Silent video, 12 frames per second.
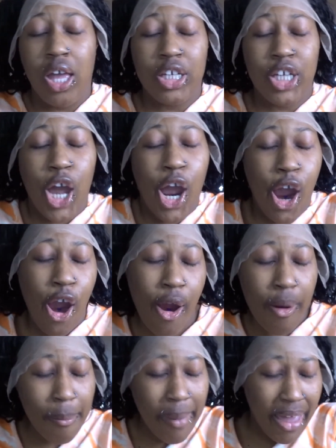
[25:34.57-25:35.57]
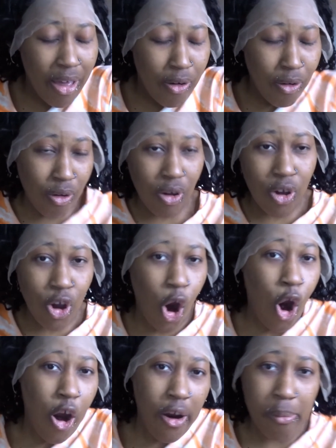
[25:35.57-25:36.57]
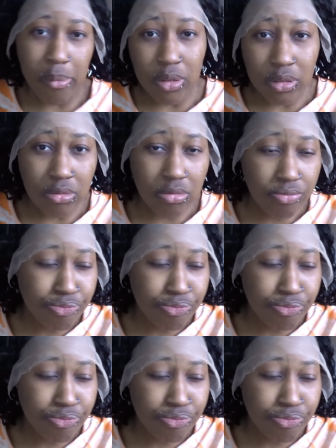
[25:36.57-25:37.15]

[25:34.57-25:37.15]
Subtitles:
caramel,